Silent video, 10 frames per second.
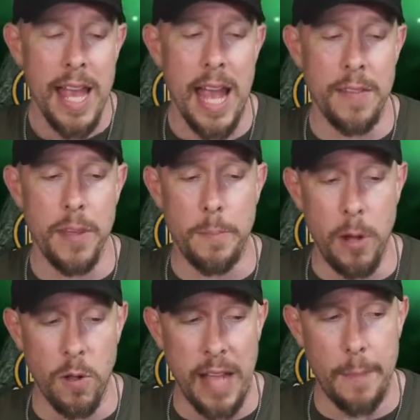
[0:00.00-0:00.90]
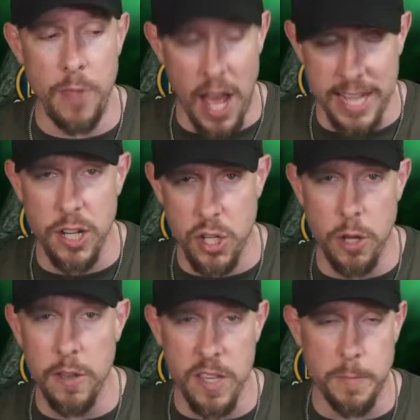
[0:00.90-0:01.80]
And the build, I'm not going to show
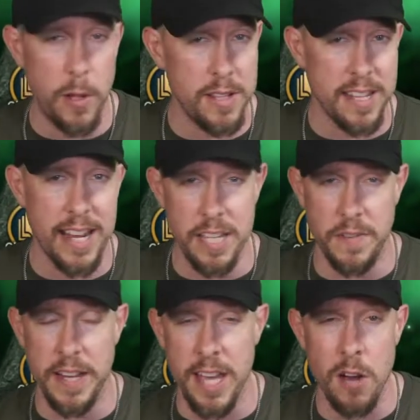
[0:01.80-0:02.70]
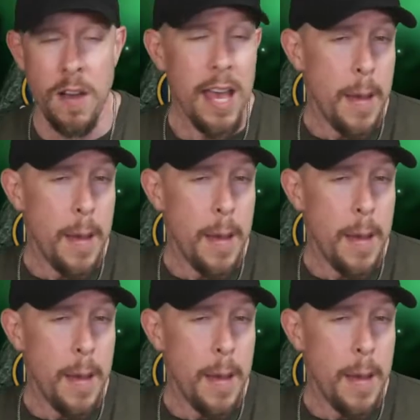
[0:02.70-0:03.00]
you this build in today's video,